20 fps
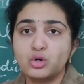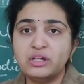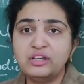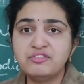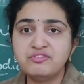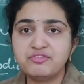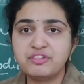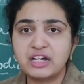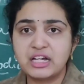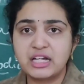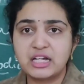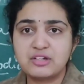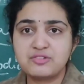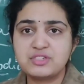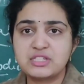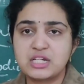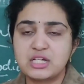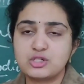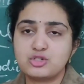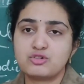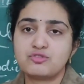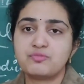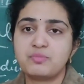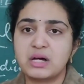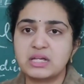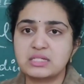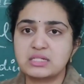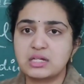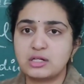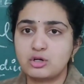So, infective stage
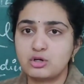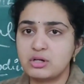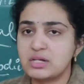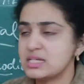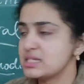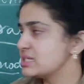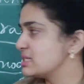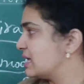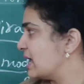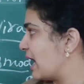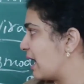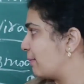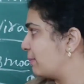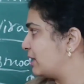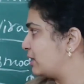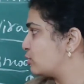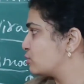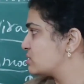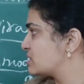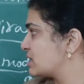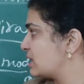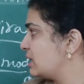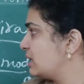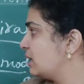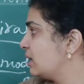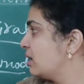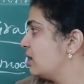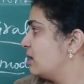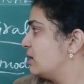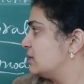of mosquito is gametocyte.